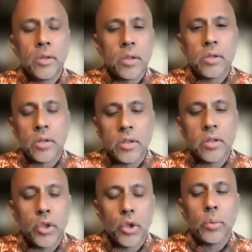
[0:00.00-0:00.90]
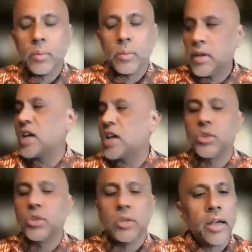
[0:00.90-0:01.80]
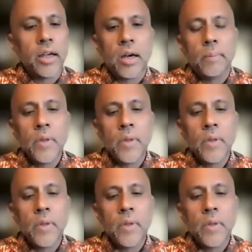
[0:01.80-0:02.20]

The, the, you know, nationally.